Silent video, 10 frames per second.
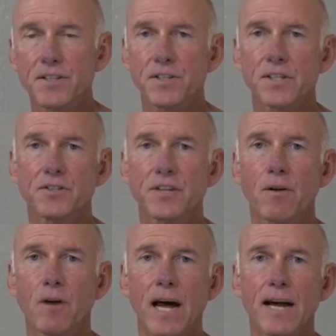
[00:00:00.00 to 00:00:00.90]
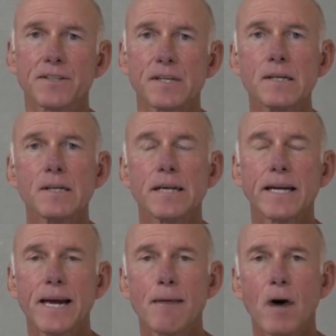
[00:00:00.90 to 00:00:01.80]
If this is a generalized
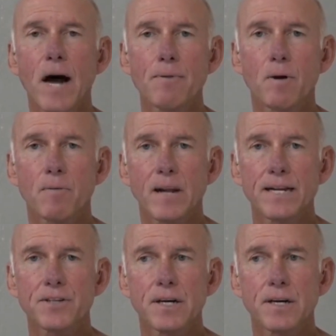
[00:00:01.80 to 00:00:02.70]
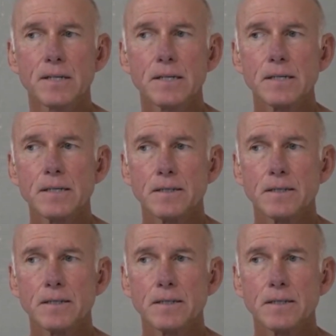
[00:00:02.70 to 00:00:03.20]
enamel hypoplasia,